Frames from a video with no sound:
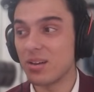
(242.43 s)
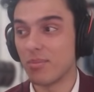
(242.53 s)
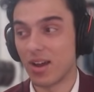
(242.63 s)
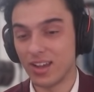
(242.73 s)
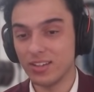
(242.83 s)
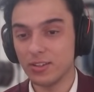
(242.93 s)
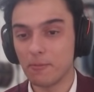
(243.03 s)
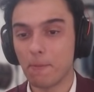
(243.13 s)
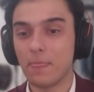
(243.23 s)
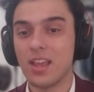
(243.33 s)
mind.
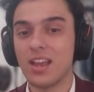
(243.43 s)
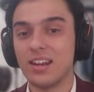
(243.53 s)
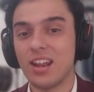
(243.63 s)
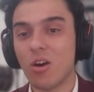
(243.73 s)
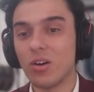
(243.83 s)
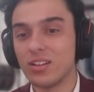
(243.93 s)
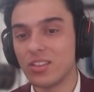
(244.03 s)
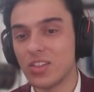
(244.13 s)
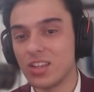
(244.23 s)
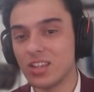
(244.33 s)
Now, another
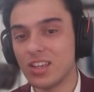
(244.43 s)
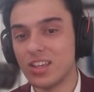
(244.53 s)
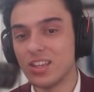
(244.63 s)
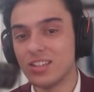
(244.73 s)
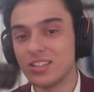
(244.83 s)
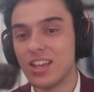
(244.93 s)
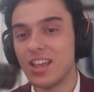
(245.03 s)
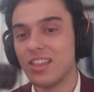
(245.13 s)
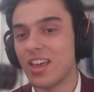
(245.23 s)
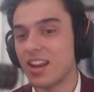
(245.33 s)
thing is
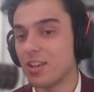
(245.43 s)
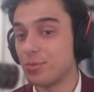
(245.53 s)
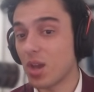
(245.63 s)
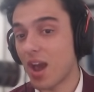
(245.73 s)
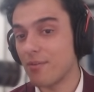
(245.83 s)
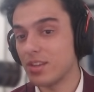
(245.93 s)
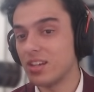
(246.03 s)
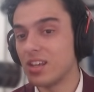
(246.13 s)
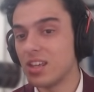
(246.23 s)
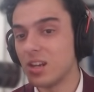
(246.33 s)
that if you have
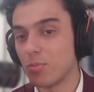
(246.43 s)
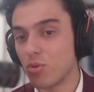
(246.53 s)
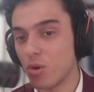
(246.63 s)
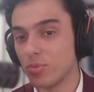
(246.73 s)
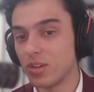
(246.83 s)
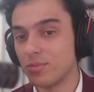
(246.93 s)
an inappropriate,